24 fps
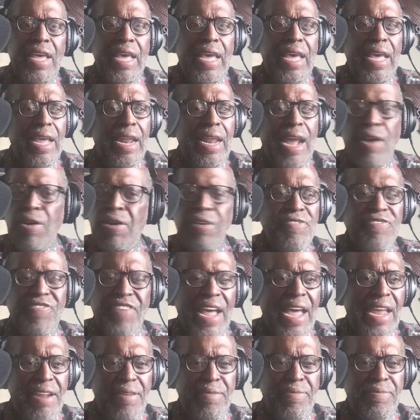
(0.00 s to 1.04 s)
And I
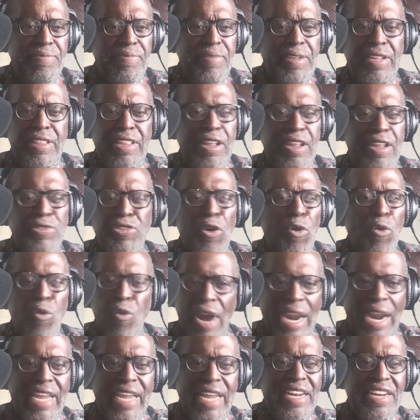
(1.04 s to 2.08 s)
couldn't find him. There was no
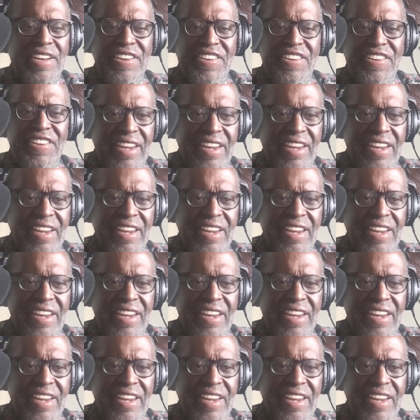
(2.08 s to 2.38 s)
record in